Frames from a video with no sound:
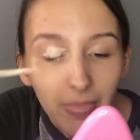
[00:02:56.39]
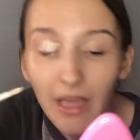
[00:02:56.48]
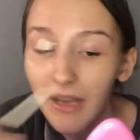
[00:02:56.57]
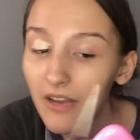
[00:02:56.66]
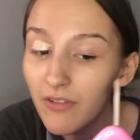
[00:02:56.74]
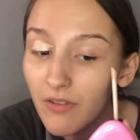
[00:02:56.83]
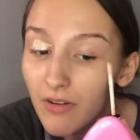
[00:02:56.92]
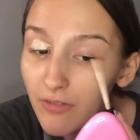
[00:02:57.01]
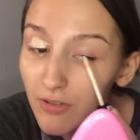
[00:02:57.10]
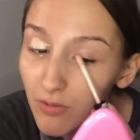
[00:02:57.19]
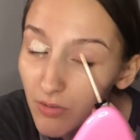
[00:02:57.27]
I never
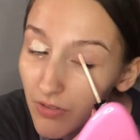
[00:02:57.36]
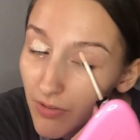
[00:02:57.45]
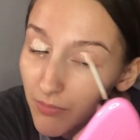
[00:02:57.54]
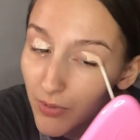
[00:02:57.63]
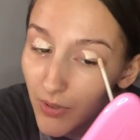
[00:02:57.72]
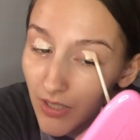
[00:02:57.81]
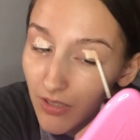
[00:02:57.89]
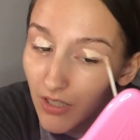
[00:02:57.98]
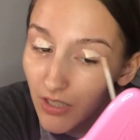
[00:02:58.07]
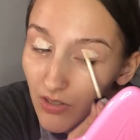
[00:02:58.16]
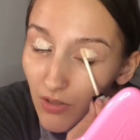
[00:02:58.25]
ever know if I'm putting
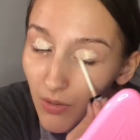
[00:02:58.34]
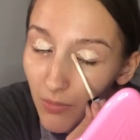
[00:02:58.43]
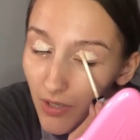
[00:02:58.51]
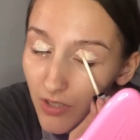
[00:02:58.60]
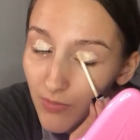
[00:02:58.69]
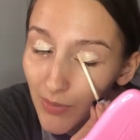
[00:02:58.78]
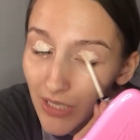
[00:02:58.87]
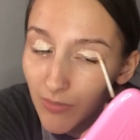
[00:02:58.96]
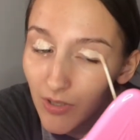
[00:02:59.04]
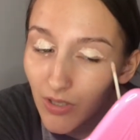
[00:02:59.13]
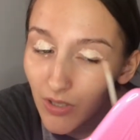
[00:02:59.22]
like too much
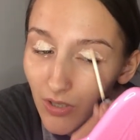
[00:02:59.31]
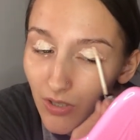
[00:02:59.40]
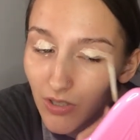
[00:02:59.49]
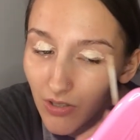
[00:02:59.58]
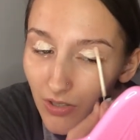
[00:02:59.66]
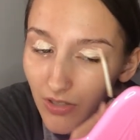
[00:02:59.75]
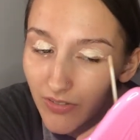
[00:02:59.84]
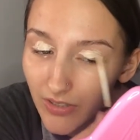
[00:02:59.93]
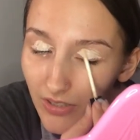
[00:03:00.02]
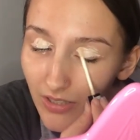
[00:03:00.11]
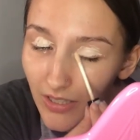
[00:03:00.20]
primer on or
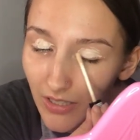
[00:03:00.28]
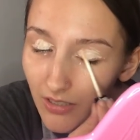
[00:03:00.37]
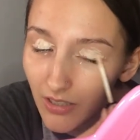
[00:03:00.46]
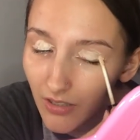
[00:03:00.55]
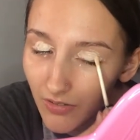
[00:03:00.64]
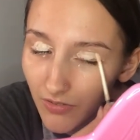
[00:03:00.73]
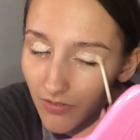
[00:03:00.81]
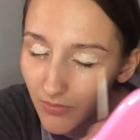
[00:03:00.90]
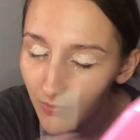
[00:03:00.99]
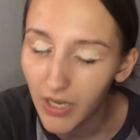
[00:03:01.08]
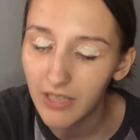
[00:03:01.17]
never like enough, but